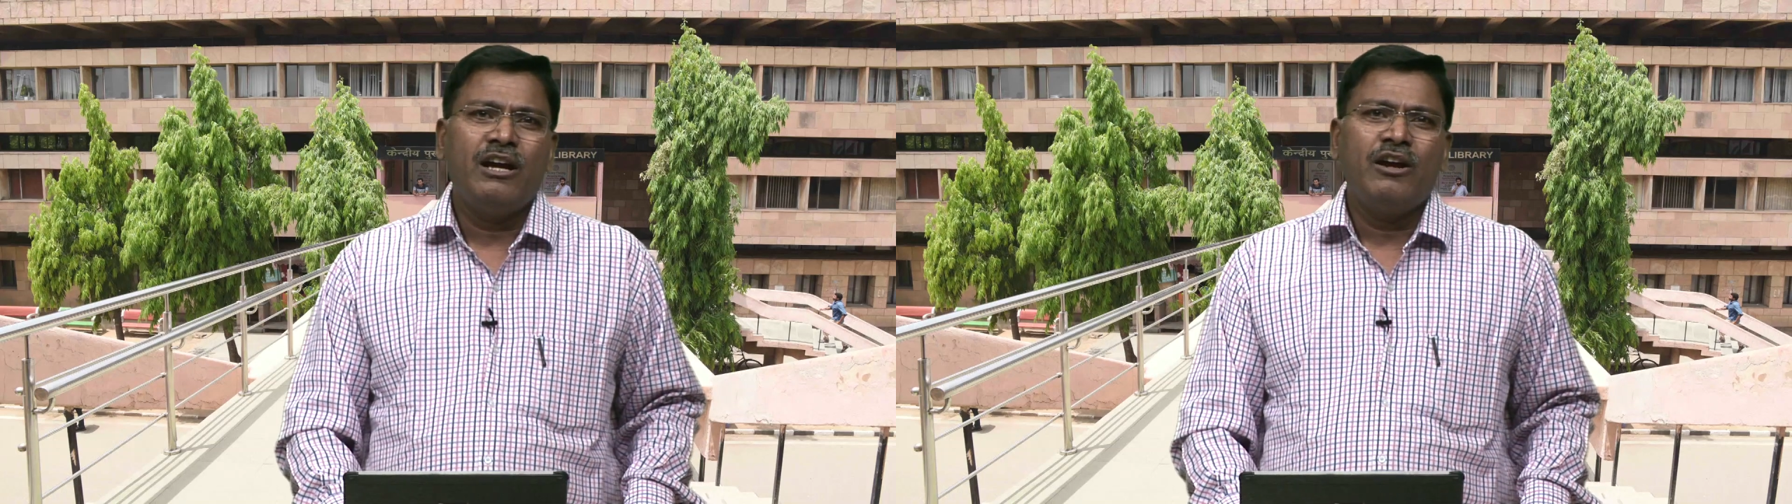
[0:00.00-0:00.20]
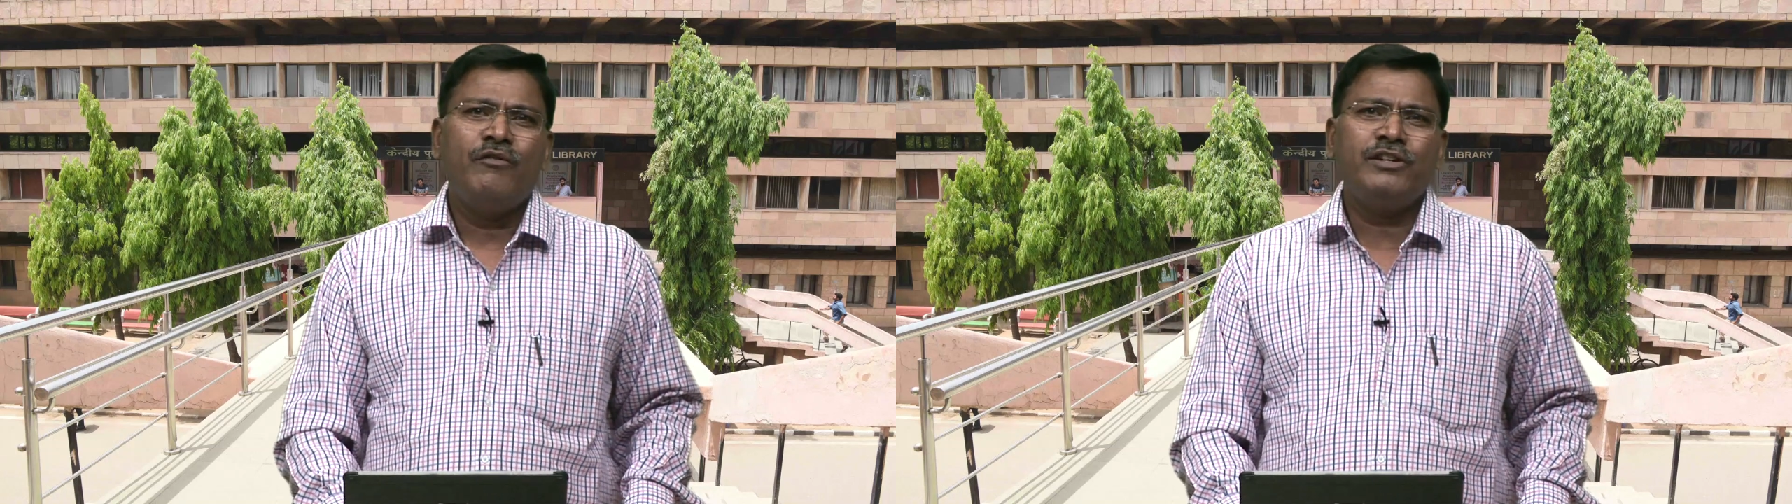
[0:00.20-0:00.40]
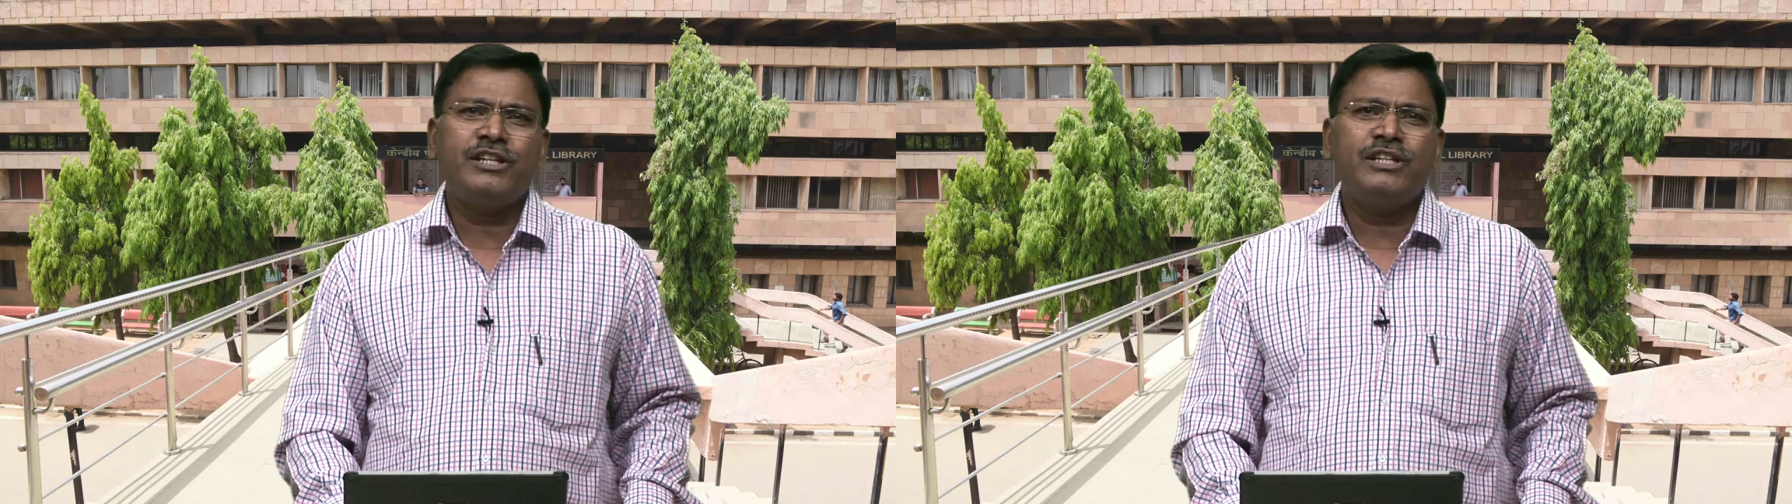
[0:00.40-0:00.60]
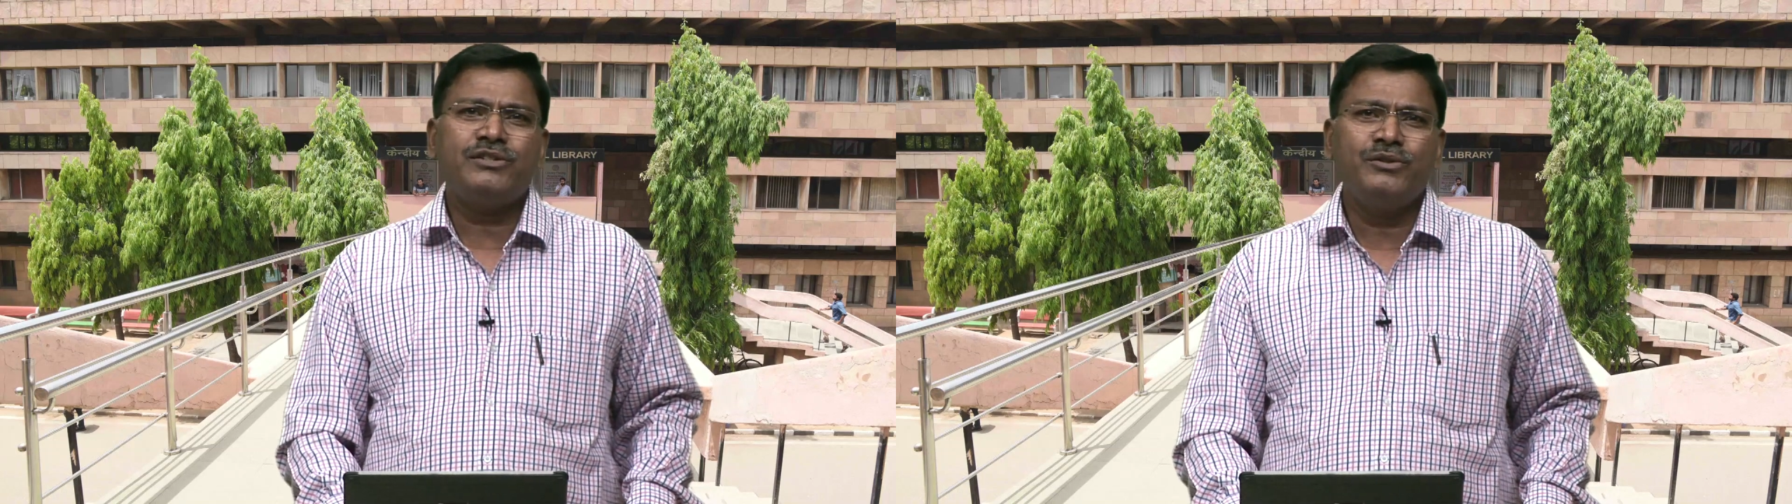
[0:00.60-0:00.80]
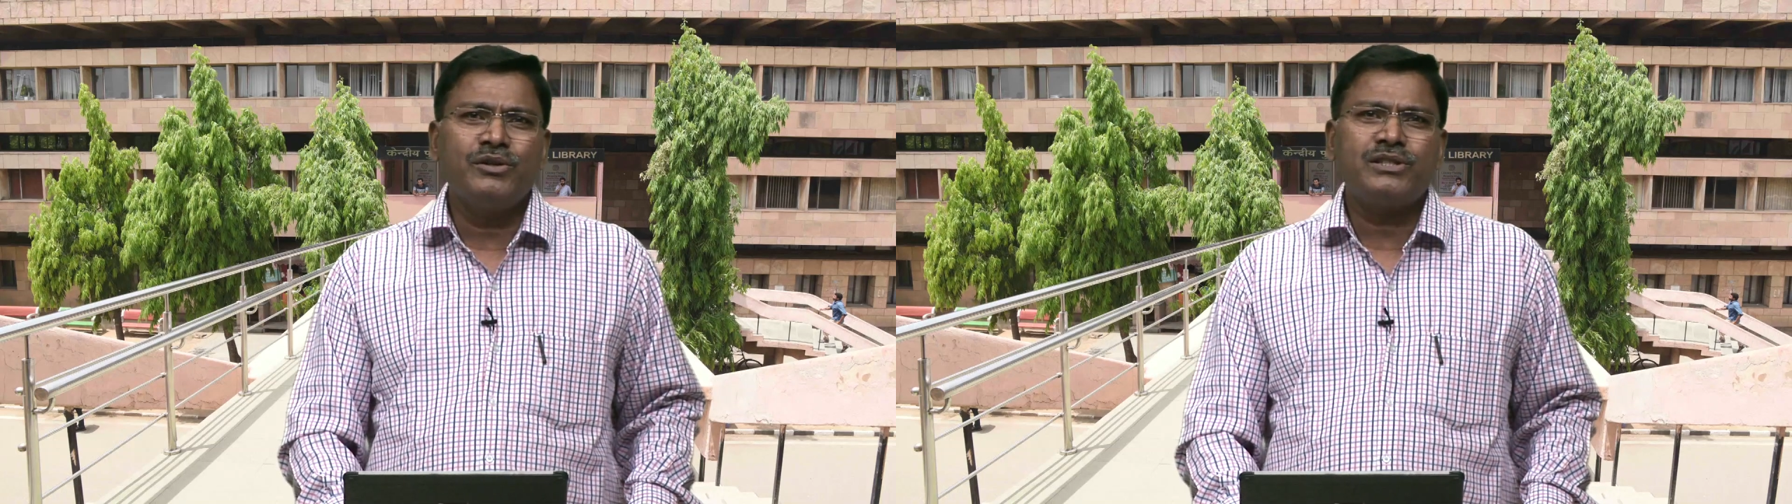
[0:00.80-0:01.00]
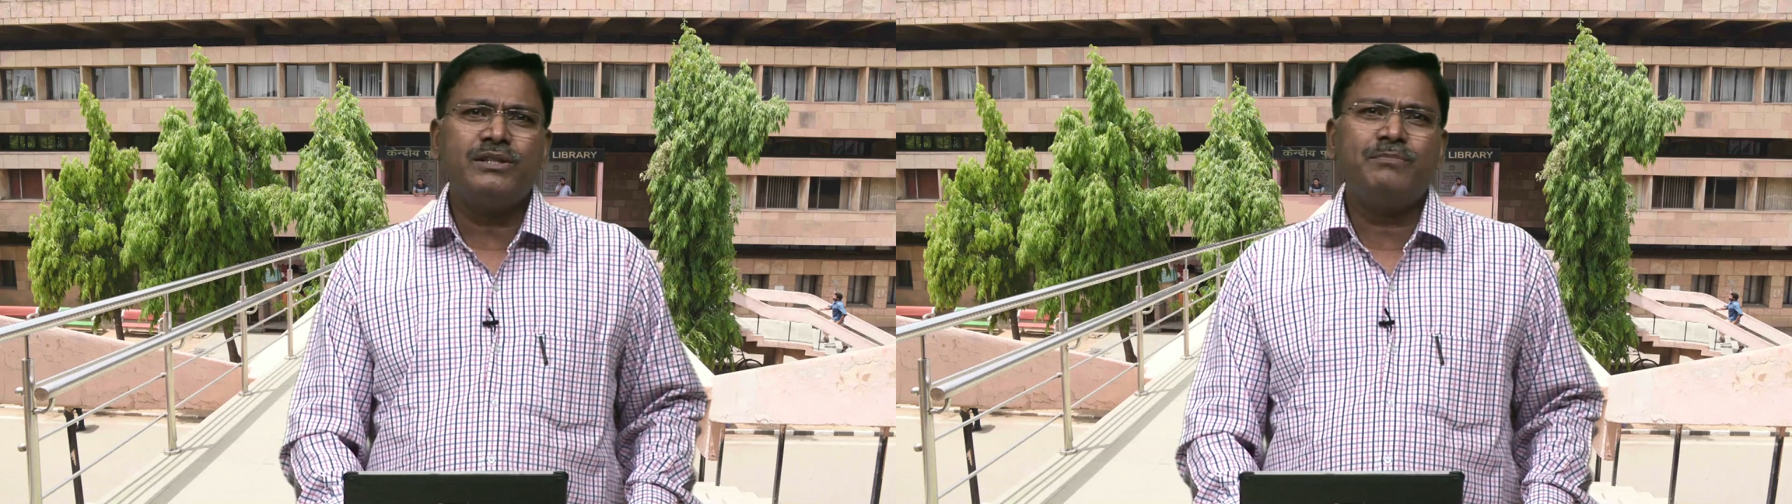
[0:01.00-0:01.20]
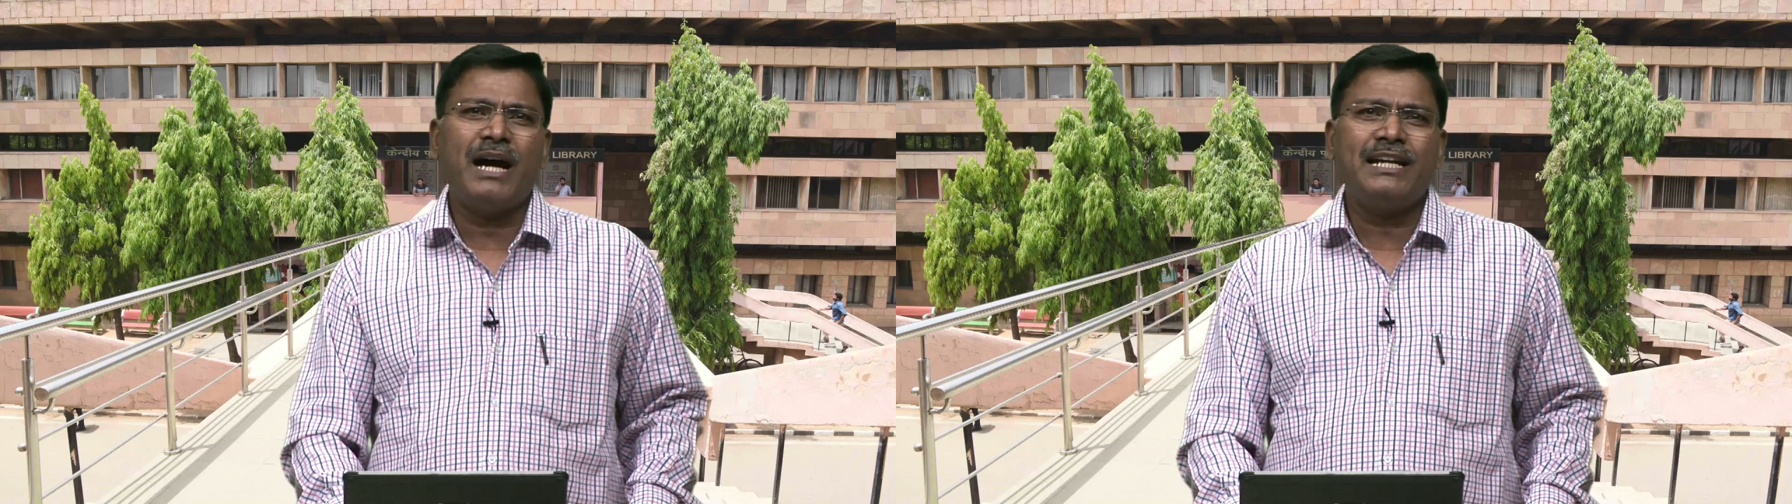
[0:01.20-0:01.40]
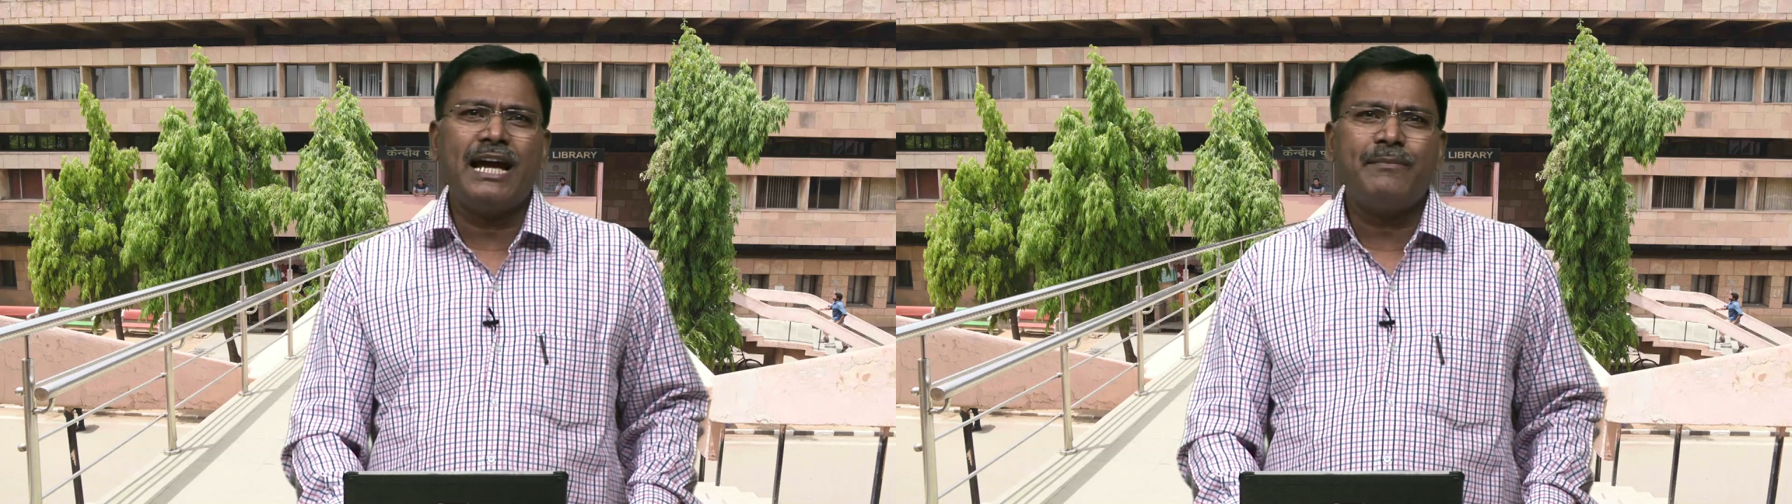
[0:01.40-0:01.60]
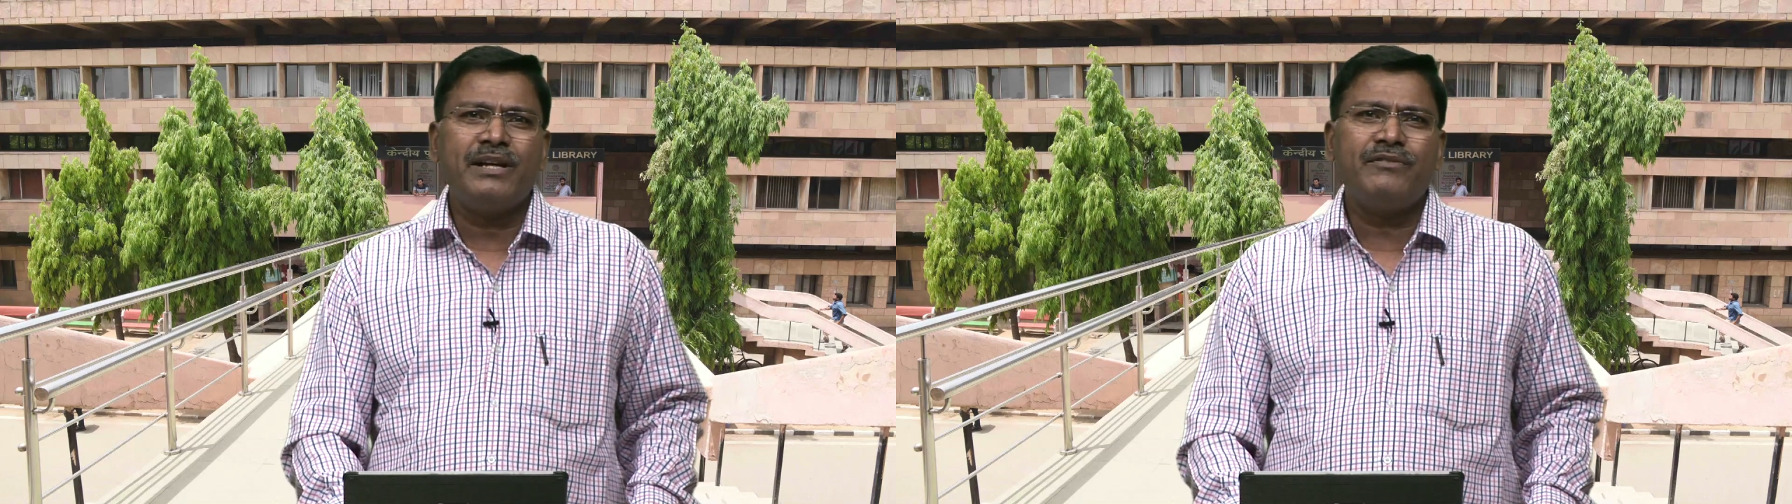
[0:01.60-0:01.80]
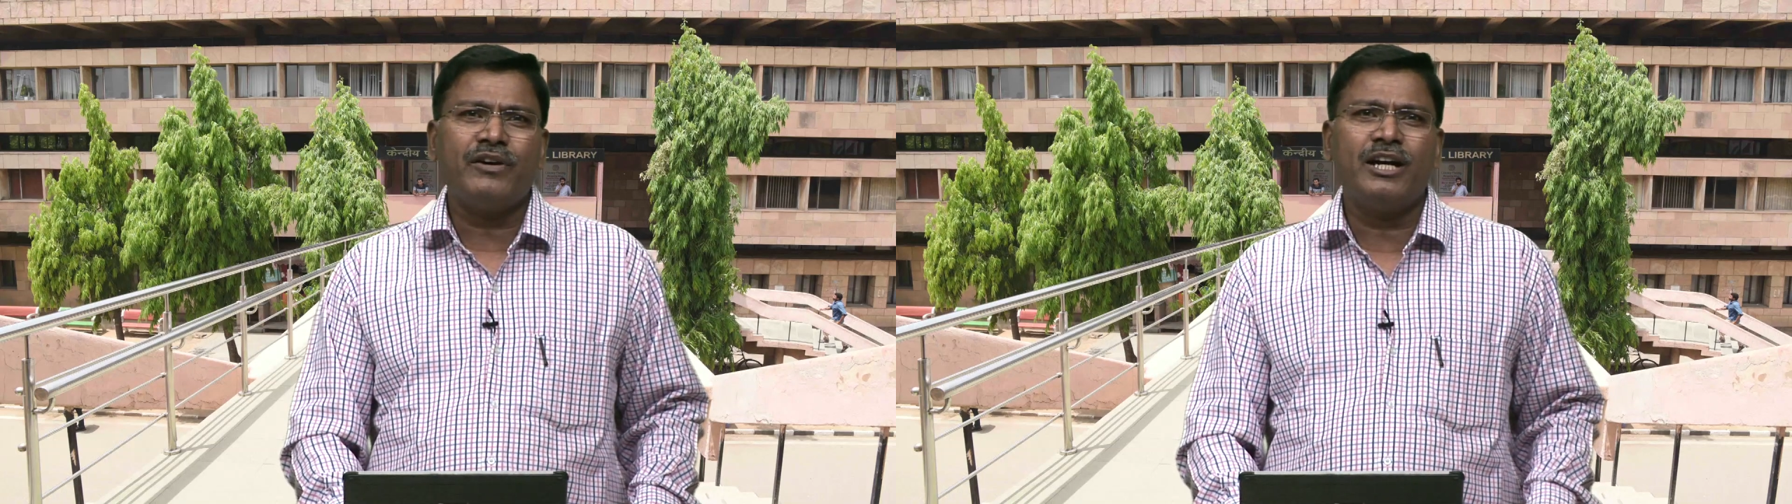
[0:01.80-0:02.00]
which is used by
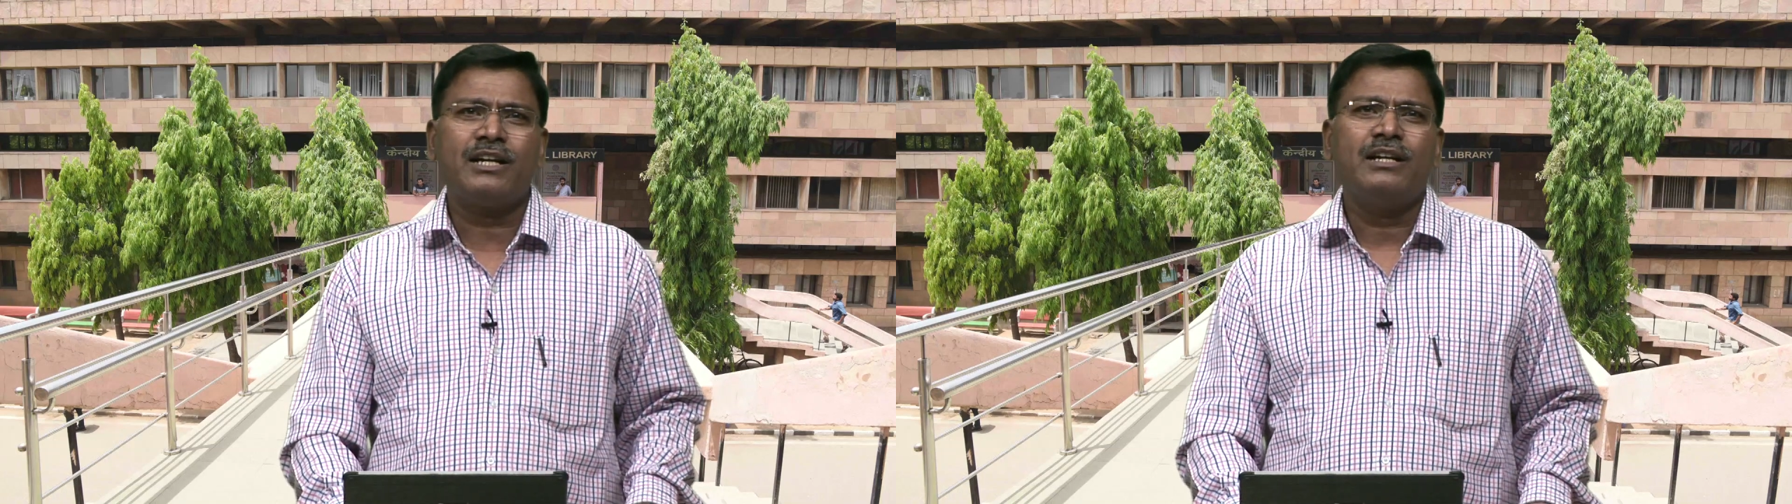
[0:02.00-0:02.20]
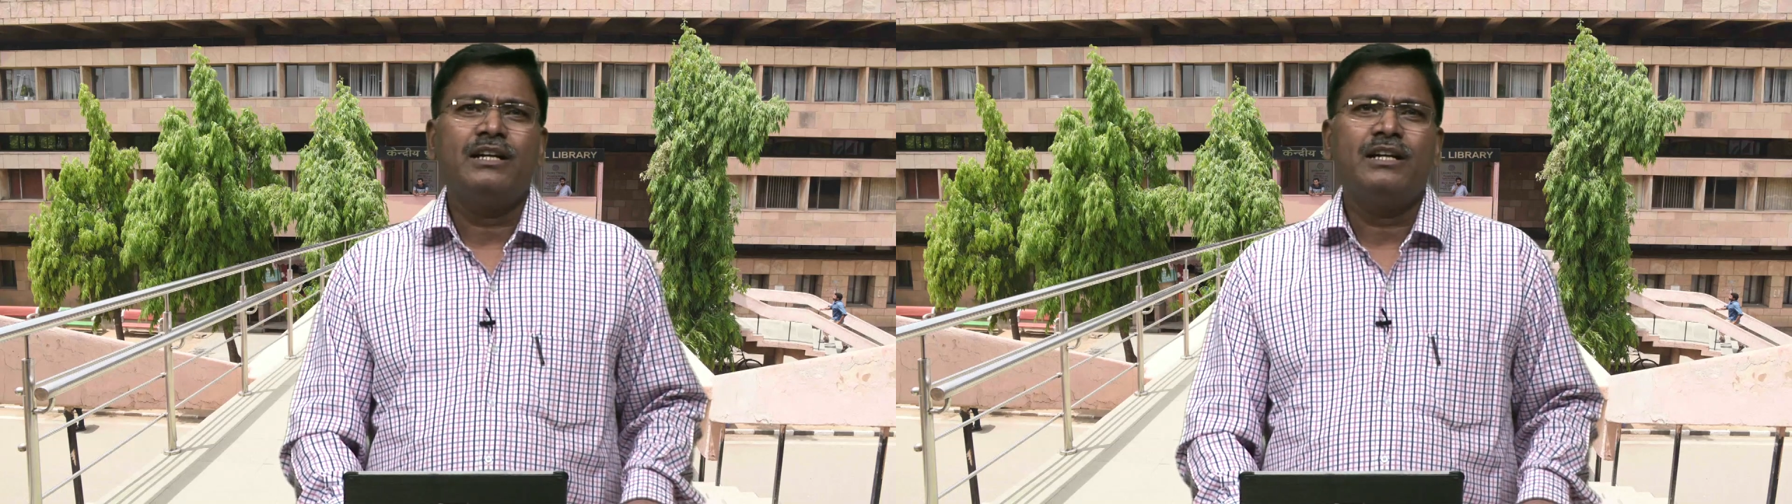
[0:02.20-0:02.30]
library for